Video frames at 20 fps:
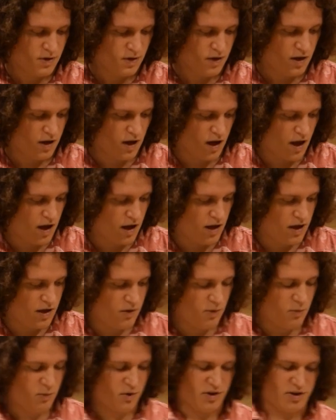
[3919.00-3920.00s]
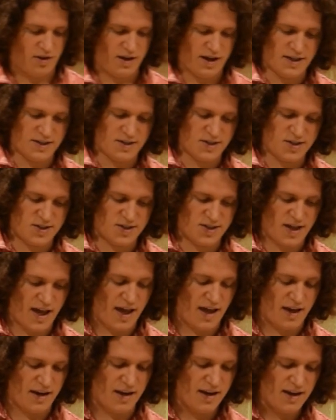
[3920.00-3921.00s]
Okay, with that
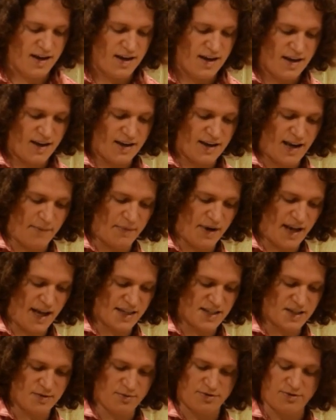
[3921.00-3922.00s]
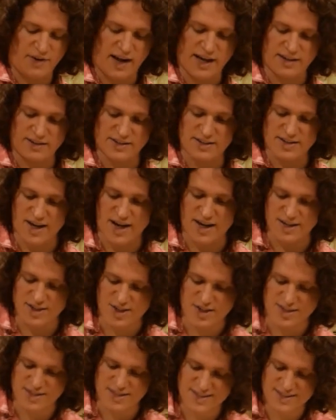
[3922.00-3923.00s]
said, now I'm gonna add some final
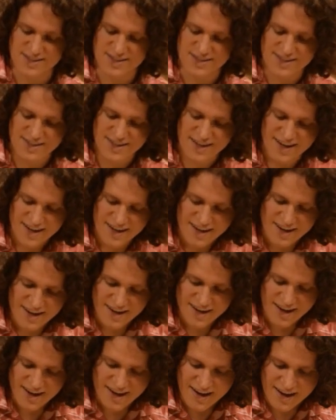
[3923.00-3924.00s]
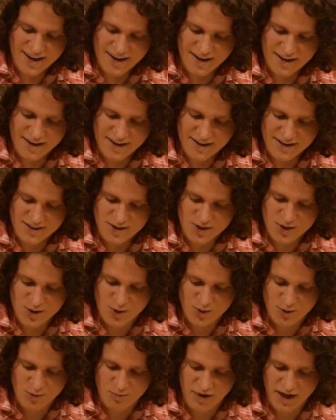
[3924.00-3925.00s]
touches
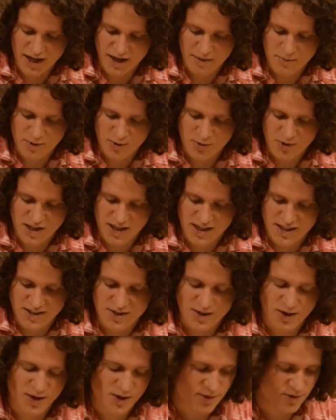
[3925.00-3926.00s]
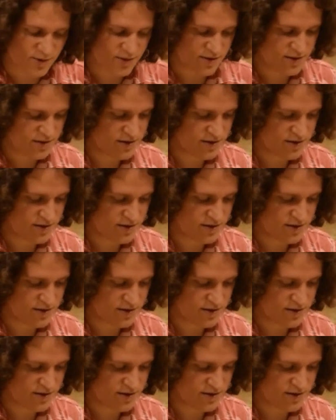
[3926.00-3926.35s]
to my mojito.